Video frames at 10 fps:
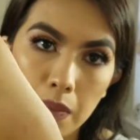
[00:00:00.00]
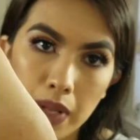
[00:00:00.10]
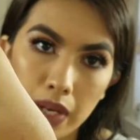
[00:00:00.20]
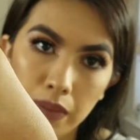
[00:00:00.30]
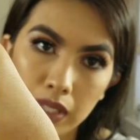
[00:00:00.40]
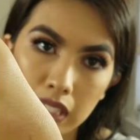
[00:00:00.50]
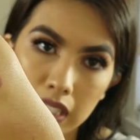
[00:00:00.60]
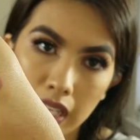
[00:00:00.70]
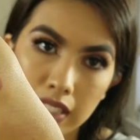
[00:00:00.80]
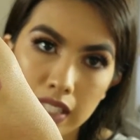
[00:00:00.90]
But I really
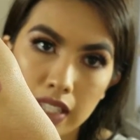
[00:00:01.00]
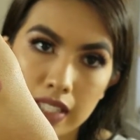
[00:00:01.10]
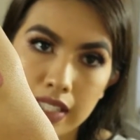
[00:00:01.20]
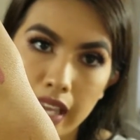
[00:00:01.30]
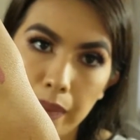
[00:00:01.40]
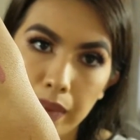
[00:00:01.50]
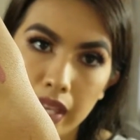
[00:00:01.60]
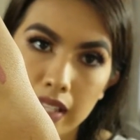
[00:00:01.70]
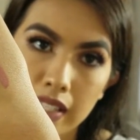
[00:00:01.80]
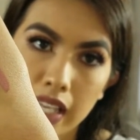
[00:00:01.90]
liked this set
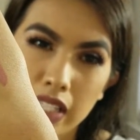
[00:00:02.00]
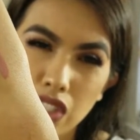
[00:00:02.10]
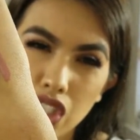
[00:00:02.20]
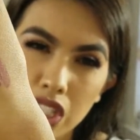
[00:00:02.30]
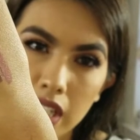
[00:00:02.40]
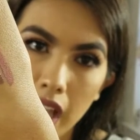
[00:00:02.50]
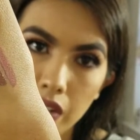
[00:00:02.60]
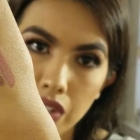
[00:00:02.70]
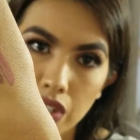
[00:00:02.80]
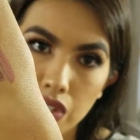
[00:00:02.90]
because it just
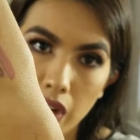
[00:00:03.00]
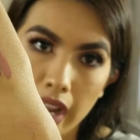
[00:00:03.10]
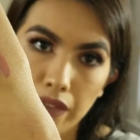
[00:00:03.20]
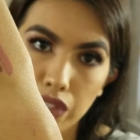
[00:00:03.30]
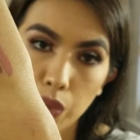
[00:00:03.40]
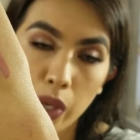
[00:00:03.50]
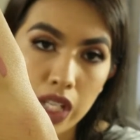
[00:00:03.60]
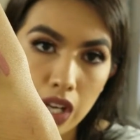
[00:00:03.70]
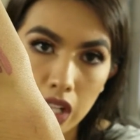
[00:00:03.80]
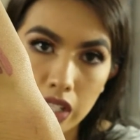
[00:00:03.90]
allows you to try it for
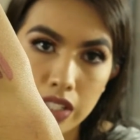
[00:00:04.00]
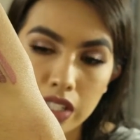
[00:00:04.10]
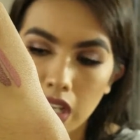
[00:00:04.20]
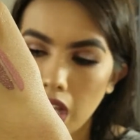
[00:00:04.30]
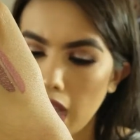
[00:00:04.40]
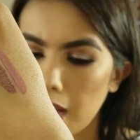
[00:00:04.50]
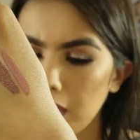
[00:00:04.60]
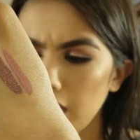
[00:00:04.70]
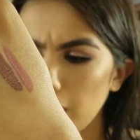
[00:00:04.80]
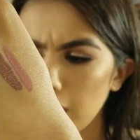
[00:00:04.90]
$20. I
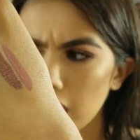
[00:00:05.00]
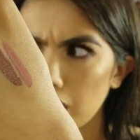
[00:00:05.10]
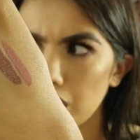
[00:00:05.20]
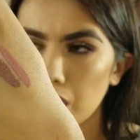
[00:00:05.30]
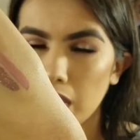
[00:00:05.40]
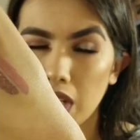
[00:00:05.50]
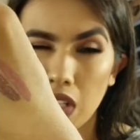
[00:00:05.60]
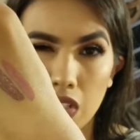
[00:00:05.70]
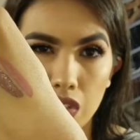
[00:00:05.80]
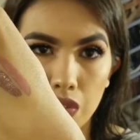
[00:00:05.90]
believe it retailed for
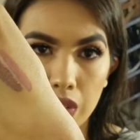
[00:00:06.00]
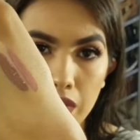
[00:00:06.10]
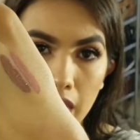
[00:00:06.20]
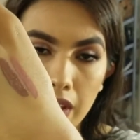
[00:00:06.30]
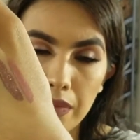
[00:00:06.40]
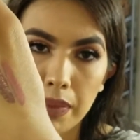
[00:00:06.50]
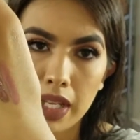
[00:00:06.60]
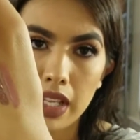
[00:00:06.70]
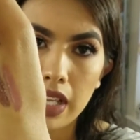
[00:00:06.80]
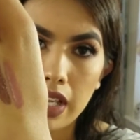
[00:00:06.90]
$20 or $25,
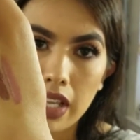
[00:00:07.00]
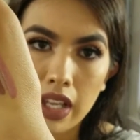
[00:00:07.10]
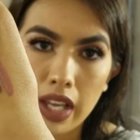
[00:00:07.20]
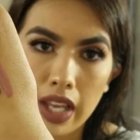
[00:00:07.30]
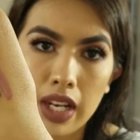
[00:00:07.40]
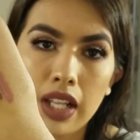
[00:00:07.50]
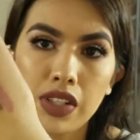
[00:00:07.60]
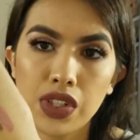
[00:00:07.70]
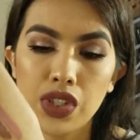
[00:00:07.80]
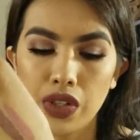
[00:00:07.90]
but it
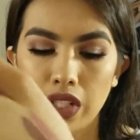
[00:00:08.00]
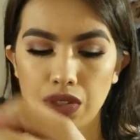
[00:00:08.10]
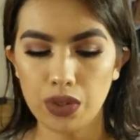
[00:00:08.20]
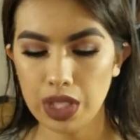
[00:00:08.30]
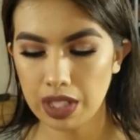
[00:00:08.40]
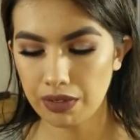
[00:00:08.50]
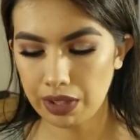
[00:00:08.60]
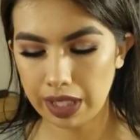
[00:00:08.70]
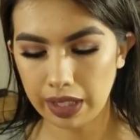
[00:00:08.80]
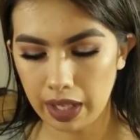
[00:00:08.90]
allows you to try 3
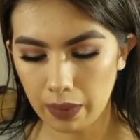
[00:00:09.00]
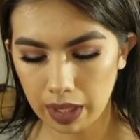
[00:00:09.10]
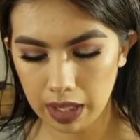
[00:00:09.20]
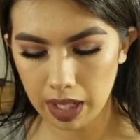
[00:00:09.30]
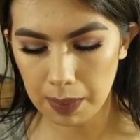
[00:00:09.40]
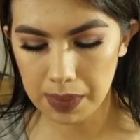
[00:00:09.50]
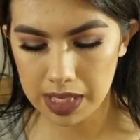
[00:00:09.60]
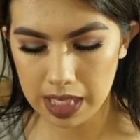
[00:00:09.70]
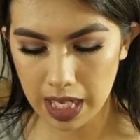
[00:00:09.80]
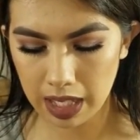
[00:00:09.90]
different liquid
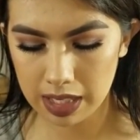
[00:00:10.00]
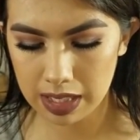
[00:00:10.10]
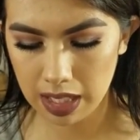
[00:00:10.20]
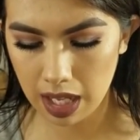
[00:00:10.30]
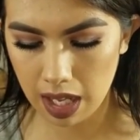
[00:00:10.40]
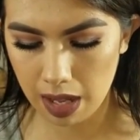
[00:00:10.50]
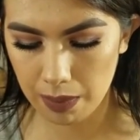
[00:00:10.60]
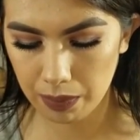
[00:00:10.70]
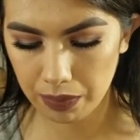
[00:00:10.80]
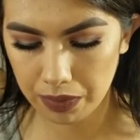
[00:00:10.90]
lipsticks
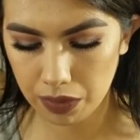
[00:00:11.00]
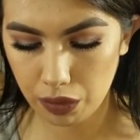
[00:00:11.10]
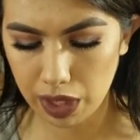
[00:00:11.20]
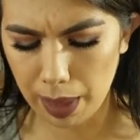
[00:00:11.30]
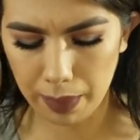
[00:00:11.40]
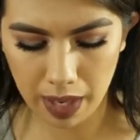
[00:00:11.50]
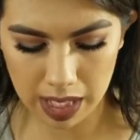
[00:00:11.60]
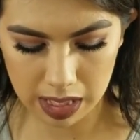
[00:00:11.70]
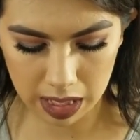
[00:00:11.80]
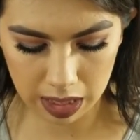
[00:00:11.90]
for that
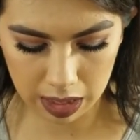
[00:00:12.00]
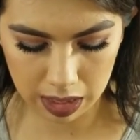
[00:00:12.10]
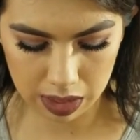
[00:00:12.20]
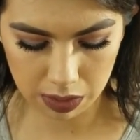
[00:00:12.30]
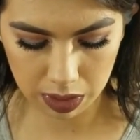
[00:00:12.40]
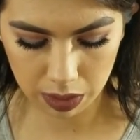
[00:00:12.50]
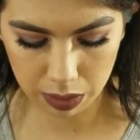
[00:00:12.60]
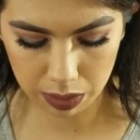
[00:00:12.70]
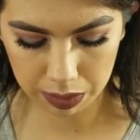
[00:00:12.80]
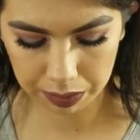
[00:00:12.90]
price, and I think that's really
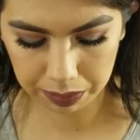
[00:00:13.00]
cool.